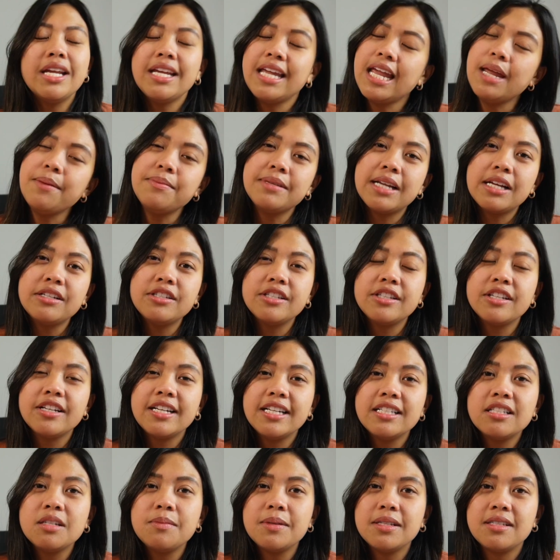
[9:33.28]
it came down to their
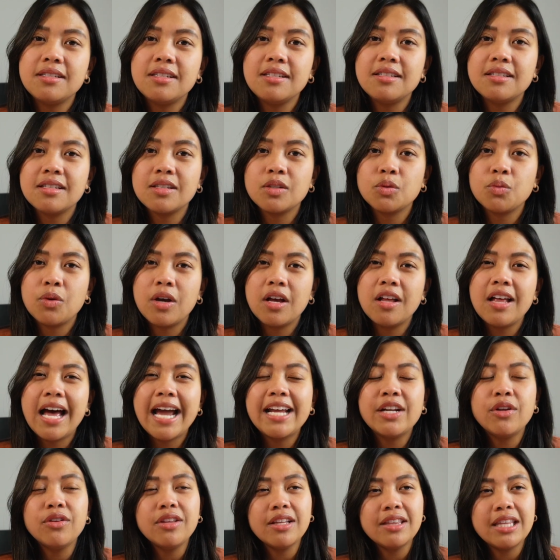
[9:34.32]
intimate scenes as well, I
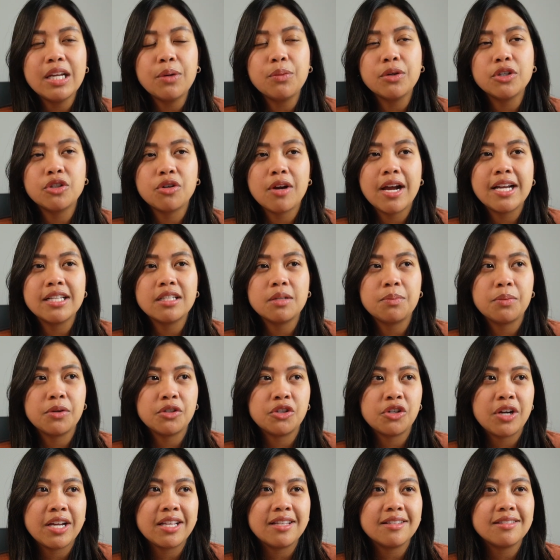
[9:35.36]
know that they were trying to
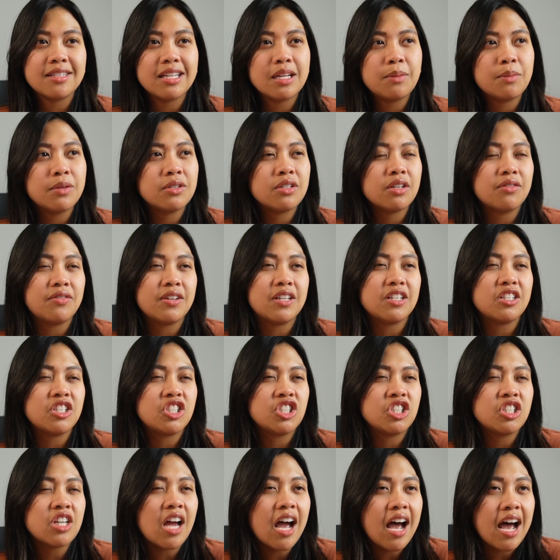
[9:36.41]
portray this image of a
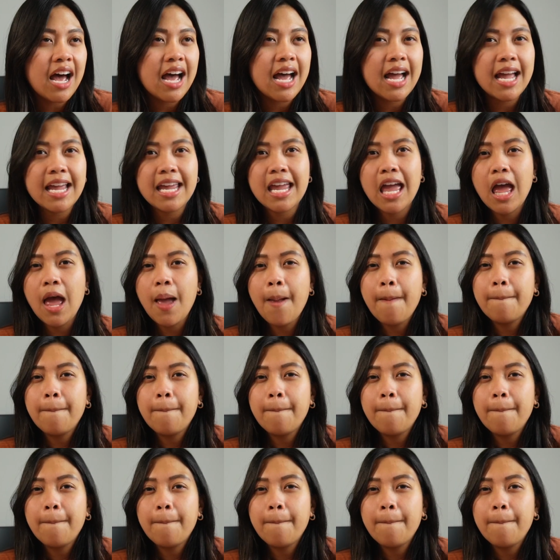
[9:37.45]
shy,